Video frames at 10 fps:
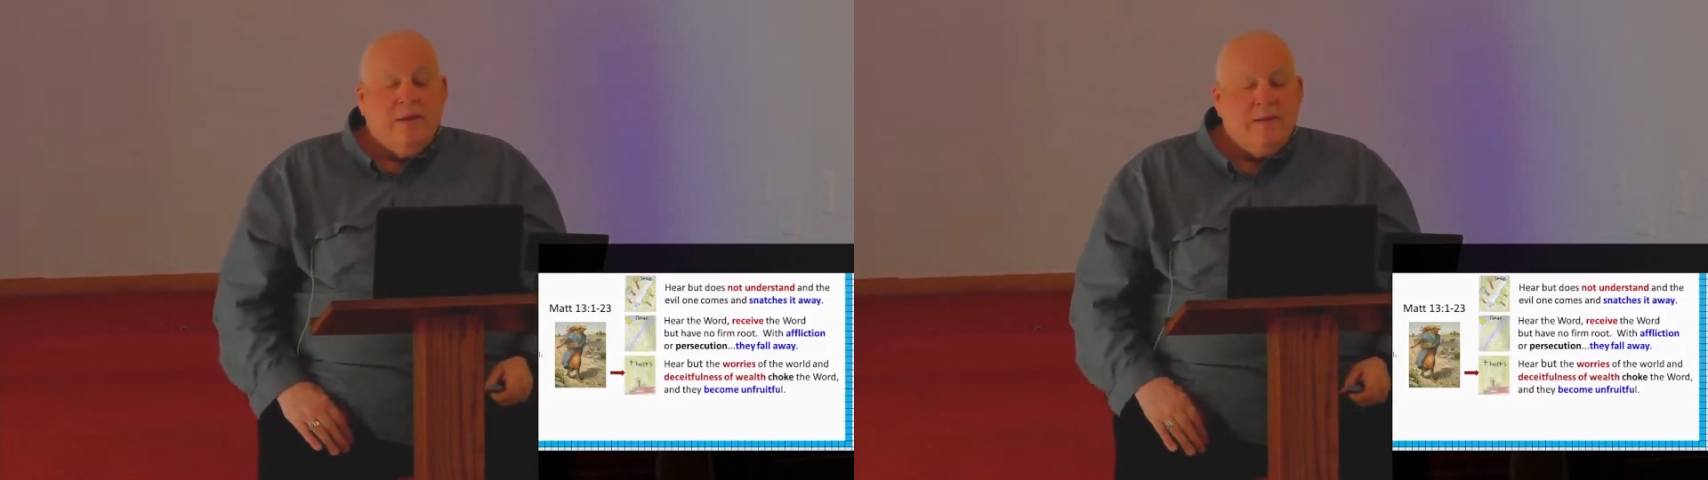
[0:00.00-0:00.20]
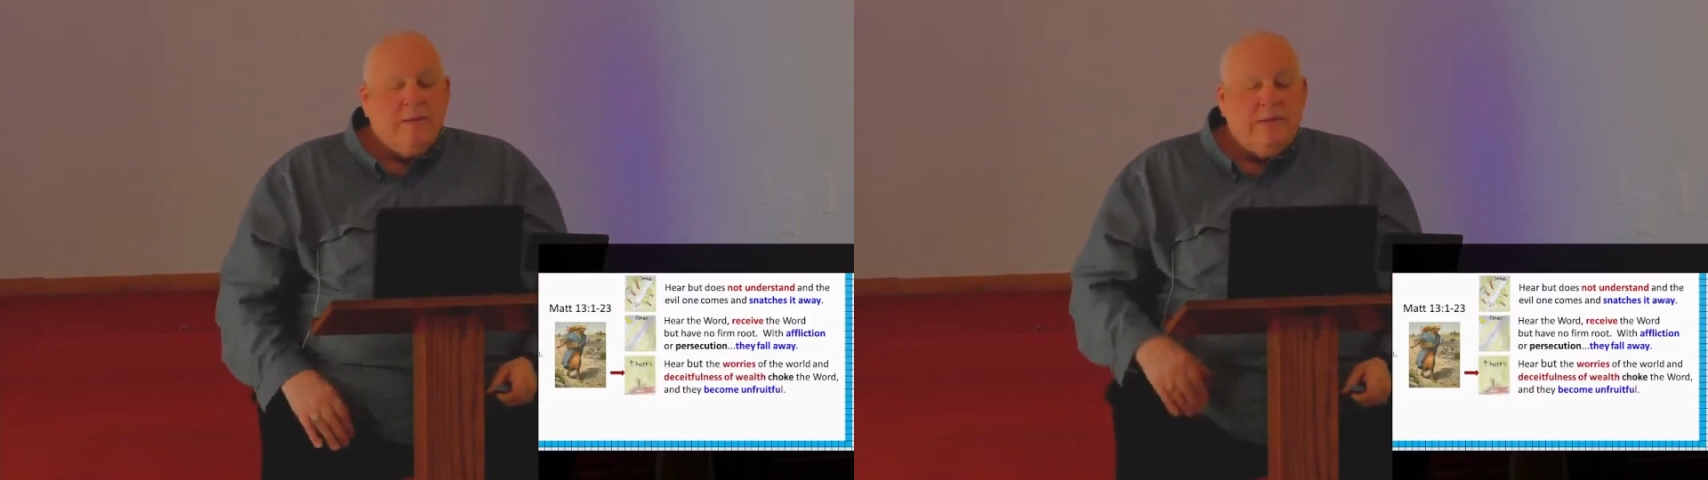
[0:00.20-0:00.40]

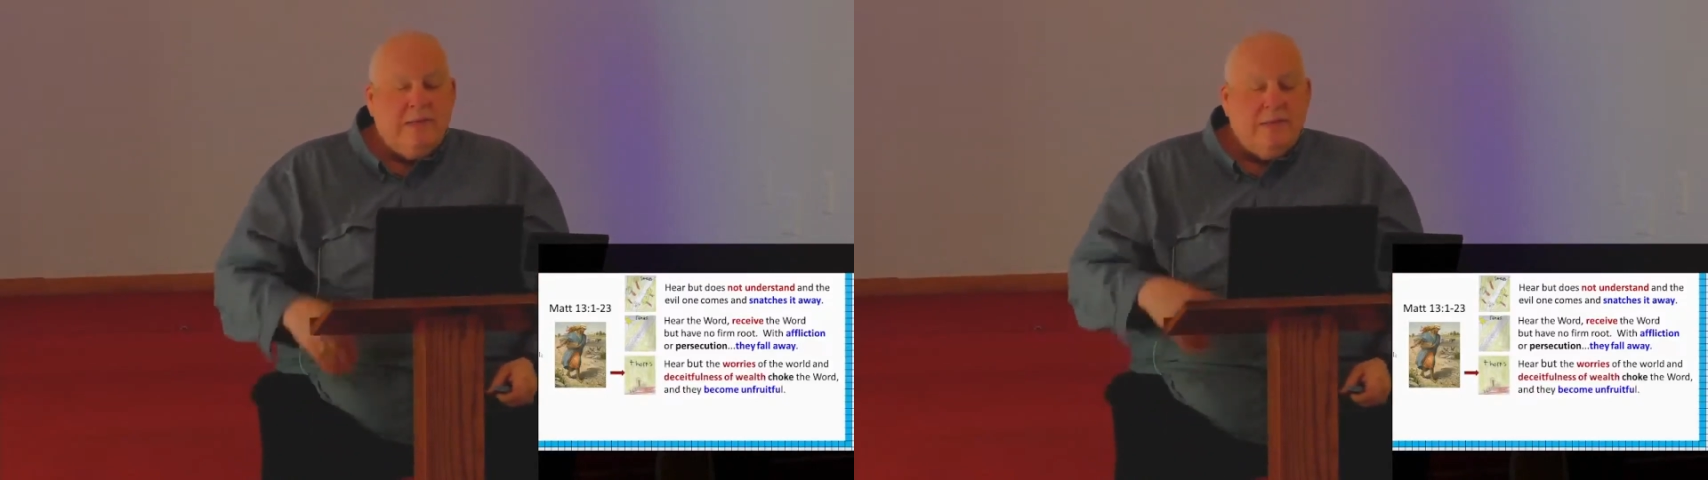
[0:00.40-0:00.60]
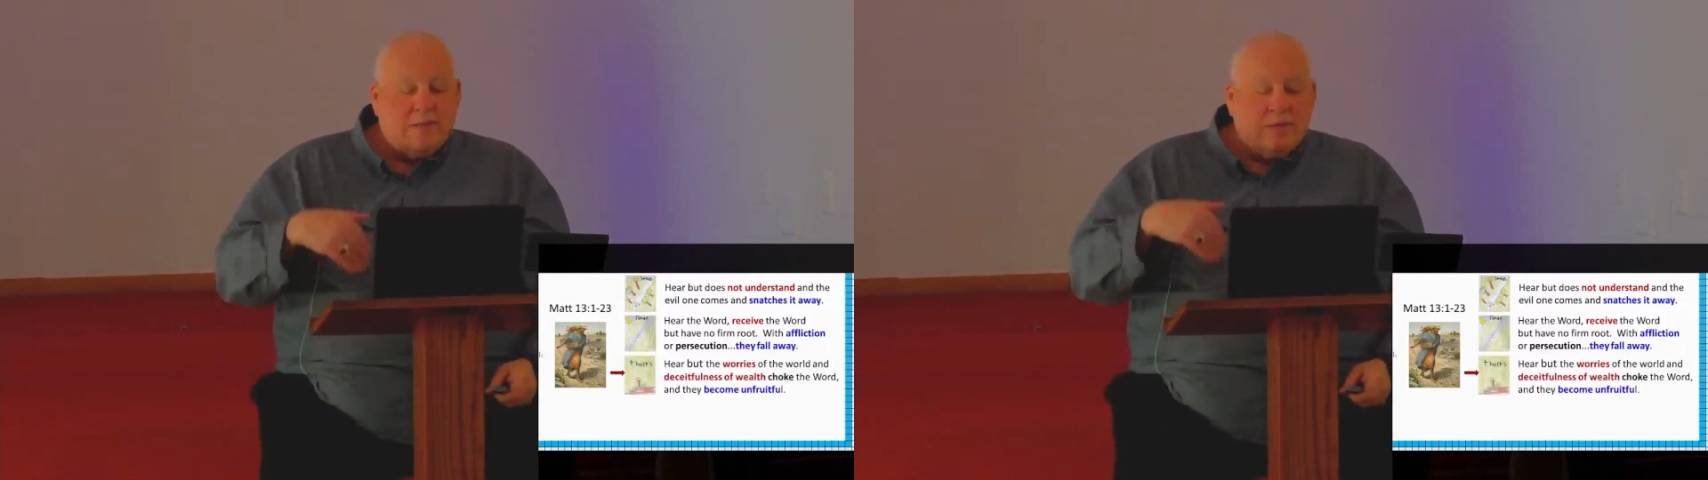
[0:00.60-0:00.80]

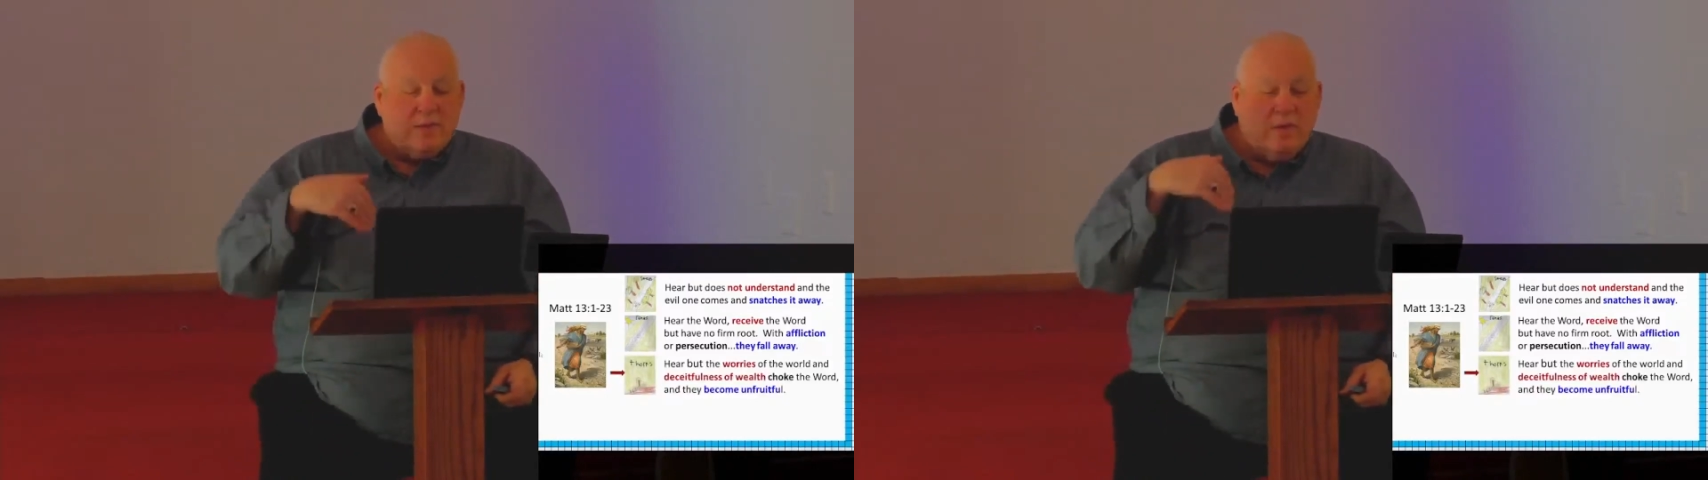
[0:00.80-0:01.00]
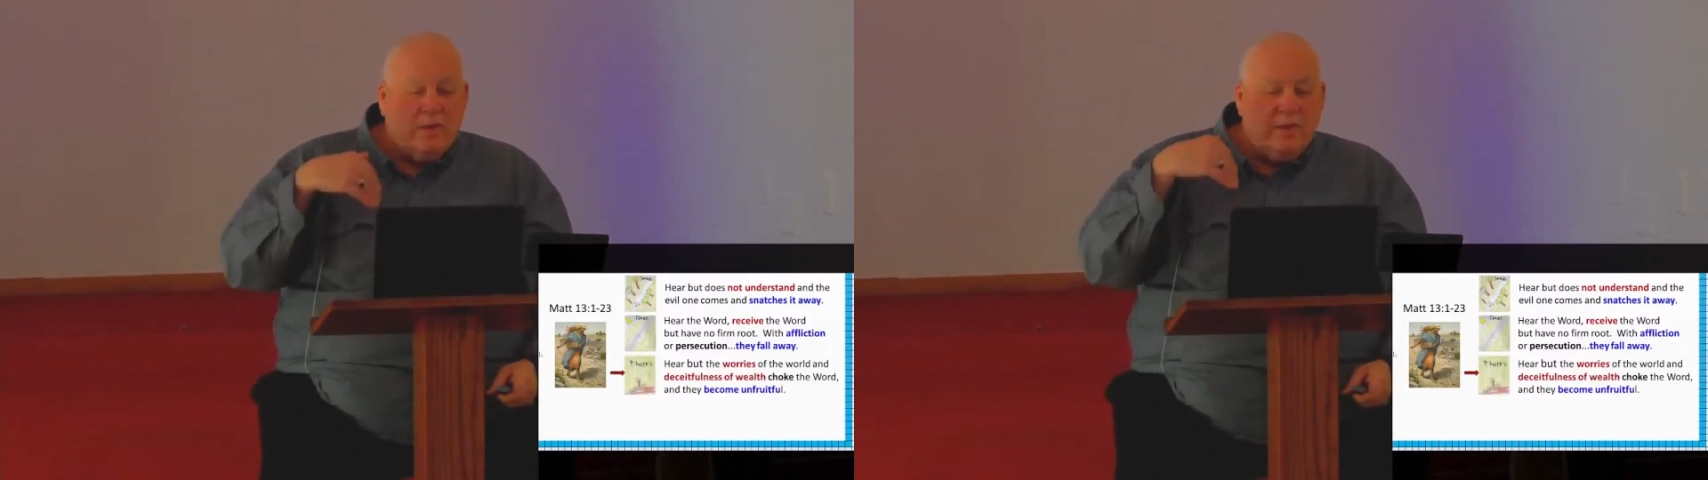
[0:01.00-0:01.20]
seeds are
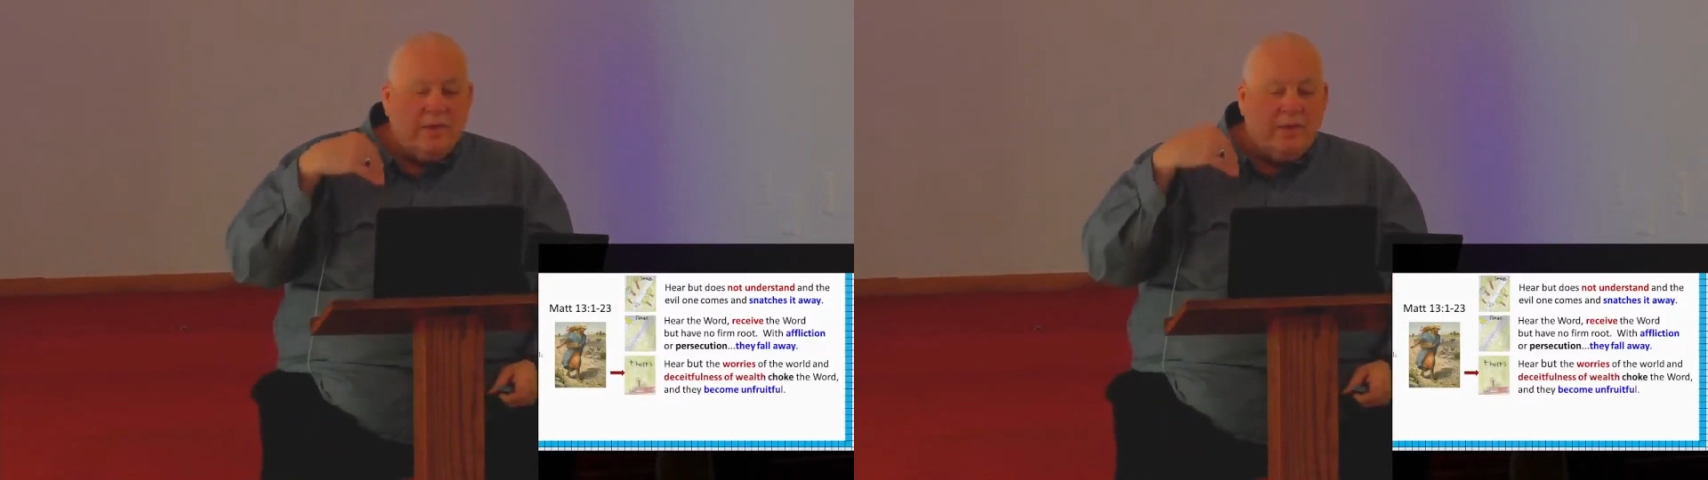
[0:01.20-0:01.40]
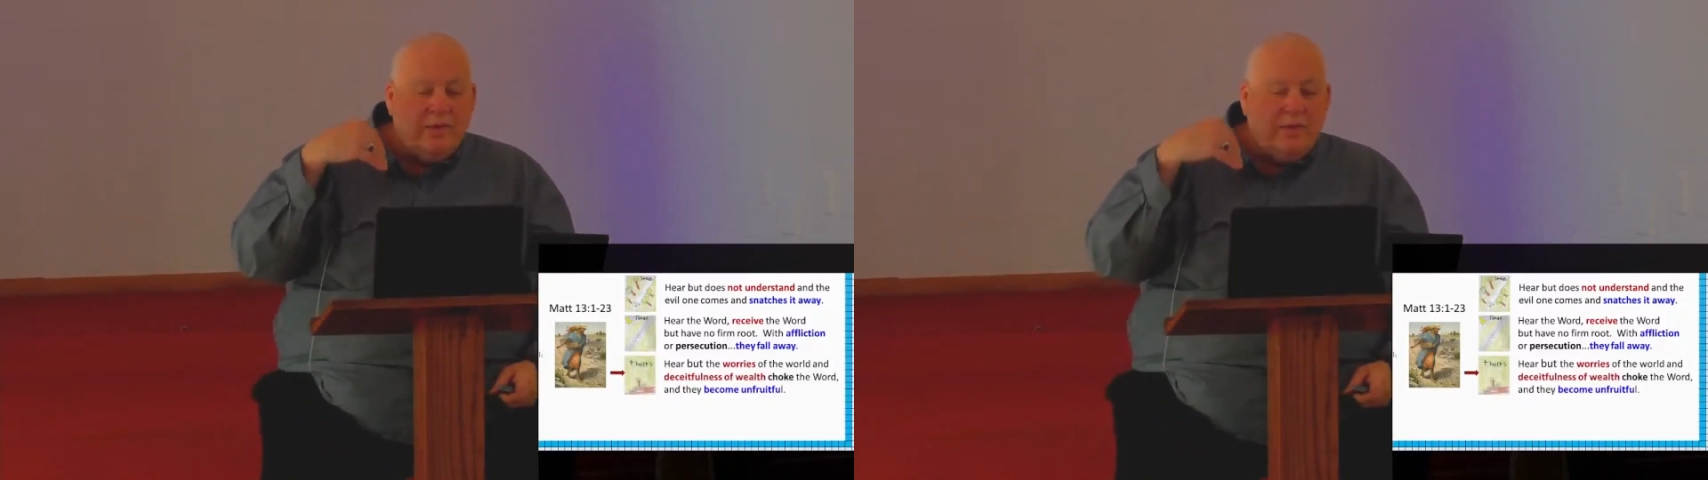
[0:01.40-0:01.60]
sown
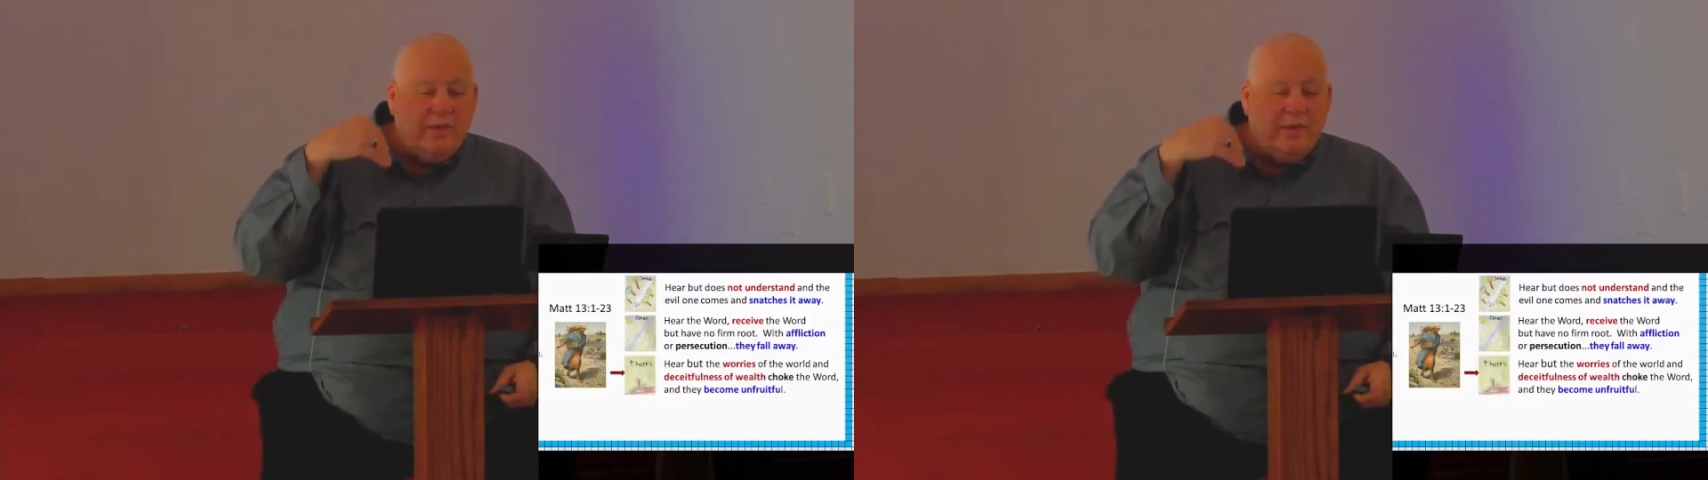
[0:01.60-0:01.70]
into